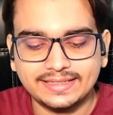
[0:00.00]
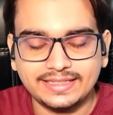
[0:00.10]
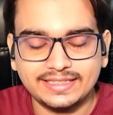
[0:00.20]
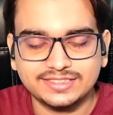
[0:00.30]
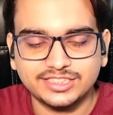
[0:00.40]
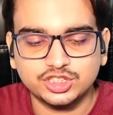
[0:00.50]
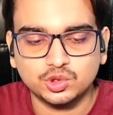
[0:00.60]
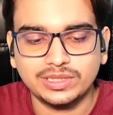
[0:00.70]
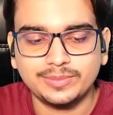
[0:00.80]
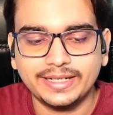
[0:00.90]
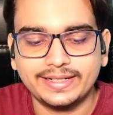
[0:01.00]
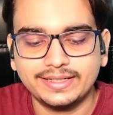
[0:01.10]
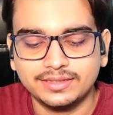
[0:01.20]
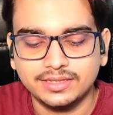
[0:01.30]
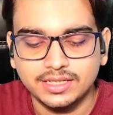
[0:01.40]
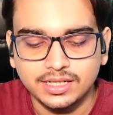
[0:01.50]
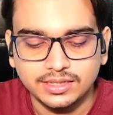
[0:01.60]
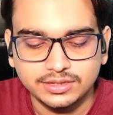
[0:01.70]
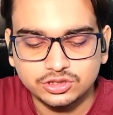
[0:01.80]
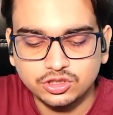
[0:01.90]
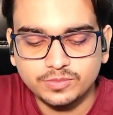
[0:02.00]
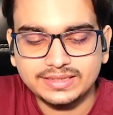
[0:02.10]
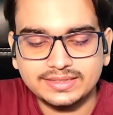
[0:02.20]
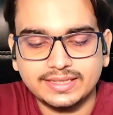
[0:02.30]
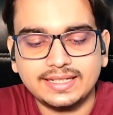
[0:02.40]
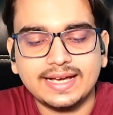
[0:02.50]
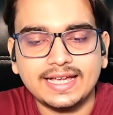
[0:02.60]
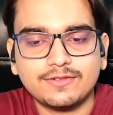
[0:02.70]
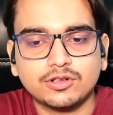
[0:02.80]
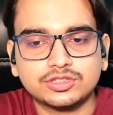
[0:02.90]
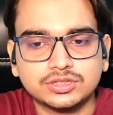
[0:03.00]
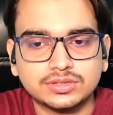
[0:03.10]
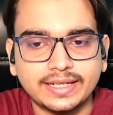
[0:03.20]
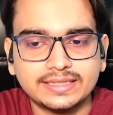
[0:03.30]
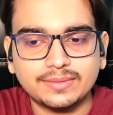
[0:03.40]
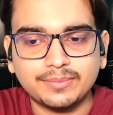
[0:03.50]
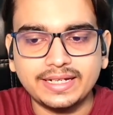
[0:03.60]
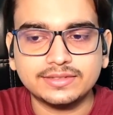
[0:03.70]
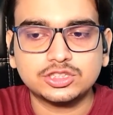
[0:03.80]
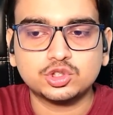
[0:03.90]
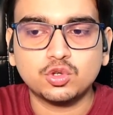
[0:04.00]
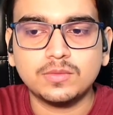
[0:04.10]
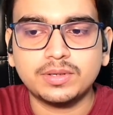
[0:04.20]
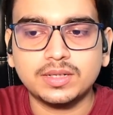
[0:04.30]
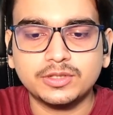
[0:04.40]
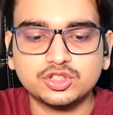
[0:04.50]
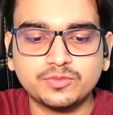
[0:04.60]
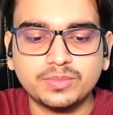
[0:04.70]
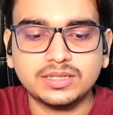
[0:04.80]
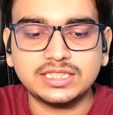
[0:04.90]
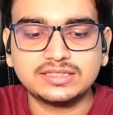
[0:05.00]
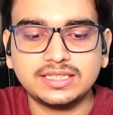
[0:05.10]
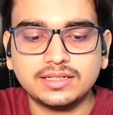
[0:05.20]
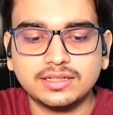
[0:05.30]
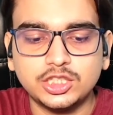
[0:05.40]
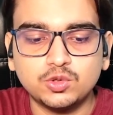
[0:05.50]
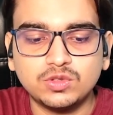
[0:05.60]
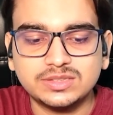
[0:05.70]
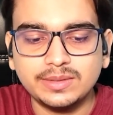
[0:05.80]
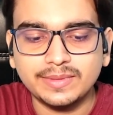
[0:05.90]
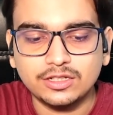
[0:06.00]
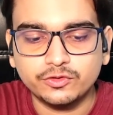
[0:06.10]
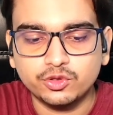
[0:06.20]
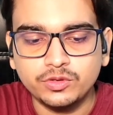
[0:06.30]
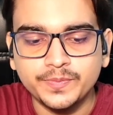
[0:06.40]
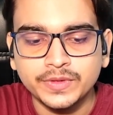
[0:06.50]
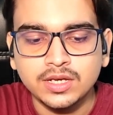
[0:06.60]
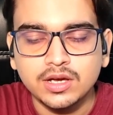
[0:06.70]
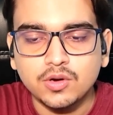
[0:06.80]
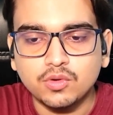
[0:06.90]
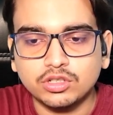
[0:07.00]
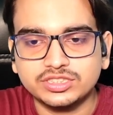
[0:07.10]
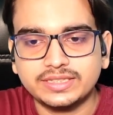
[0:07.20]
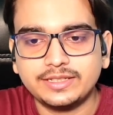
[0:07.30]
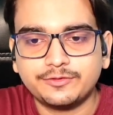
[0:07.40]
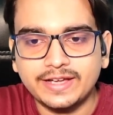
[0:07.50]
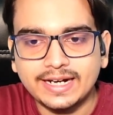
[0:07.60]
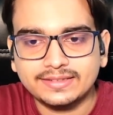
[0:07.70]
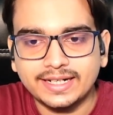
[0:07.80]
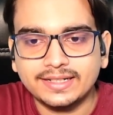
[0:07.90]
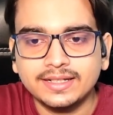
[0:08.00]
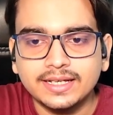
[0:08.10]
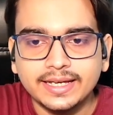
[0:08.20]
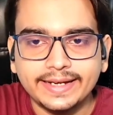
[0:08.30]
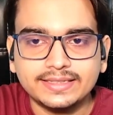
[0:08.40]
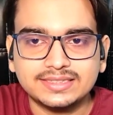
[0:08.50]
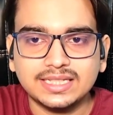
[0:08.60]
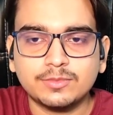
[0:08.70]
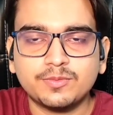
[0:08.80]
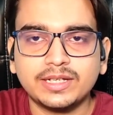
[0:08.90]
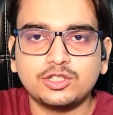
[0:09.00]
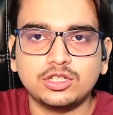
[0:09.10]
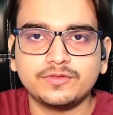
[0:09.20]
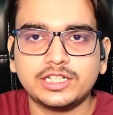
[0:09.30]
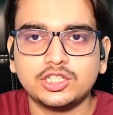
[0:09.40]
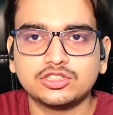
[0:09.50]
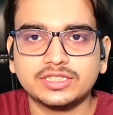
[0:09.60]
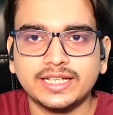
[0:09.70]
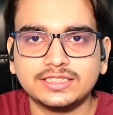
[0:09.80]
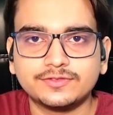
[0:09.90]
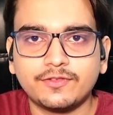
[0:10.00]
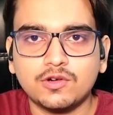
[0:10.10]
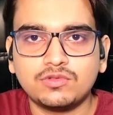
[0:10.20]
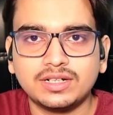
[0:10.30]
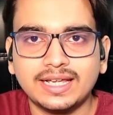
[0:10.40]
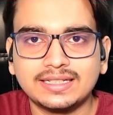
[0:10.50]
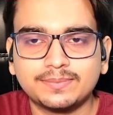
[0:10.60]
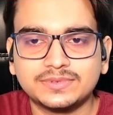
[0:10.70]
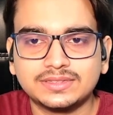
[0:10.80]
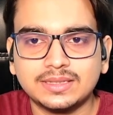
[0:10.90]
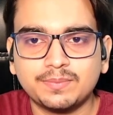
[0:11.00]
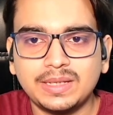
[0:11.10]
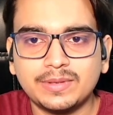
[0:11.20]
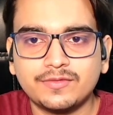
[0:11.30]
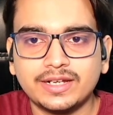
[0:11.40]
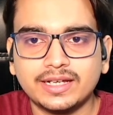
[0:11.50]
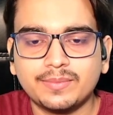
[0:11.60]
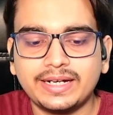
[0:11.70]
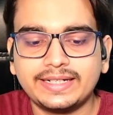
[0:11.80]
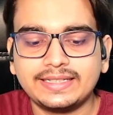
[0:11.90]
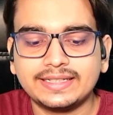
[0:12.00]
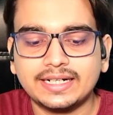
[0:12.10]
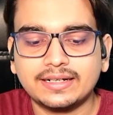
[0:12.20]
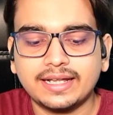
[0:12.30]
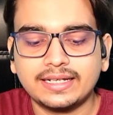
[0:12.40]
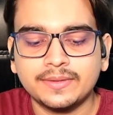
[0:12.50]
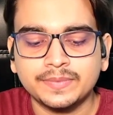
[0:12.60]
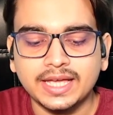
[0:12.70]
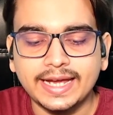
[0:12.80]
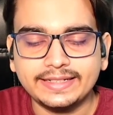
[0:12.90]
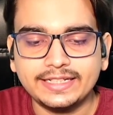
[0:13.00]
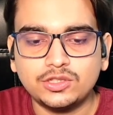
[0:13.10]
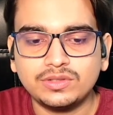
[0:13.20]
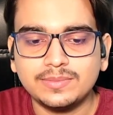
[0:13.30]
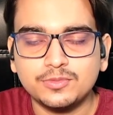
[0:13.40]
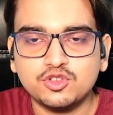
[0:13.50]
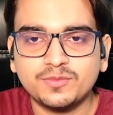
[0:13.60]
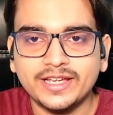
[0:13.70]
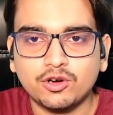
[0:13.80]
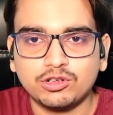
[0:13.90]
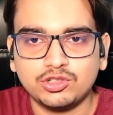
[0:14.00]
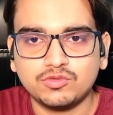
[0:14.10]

an interesting story behind it. So basically, I was like my sole purpose of purchasing a USB microphone was the fact that in some of my YouTube videos, I found like some people were commenting that like I need to improve my audio